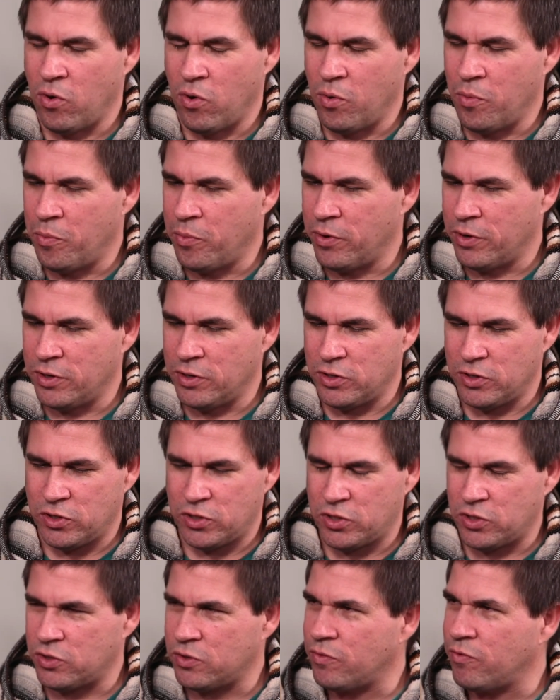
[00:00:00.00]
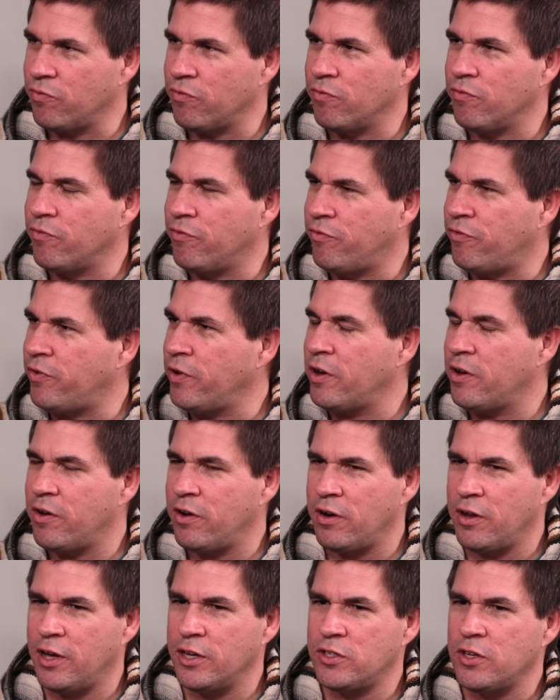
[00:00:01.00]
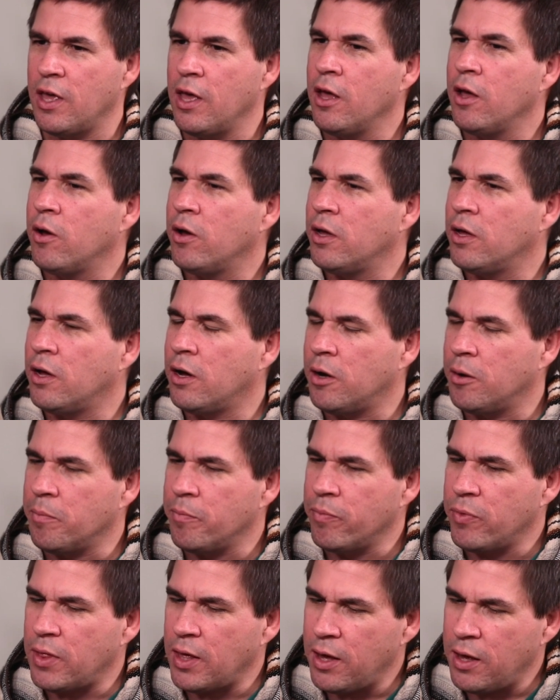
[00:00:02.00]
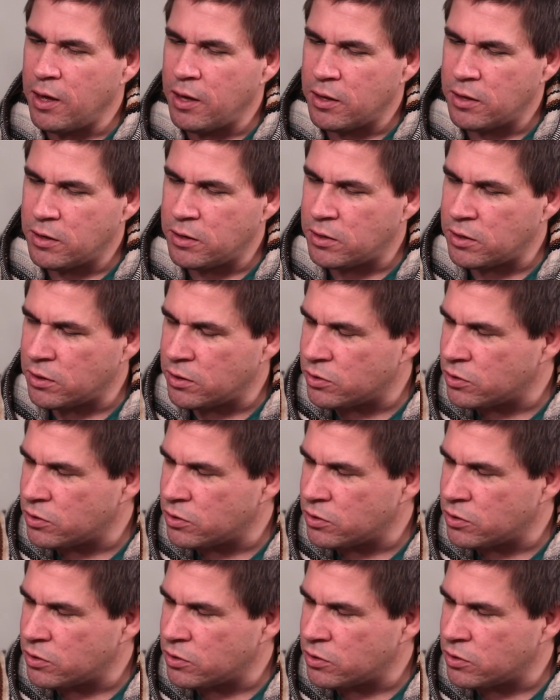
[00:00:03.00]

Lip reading: home was very nice. They had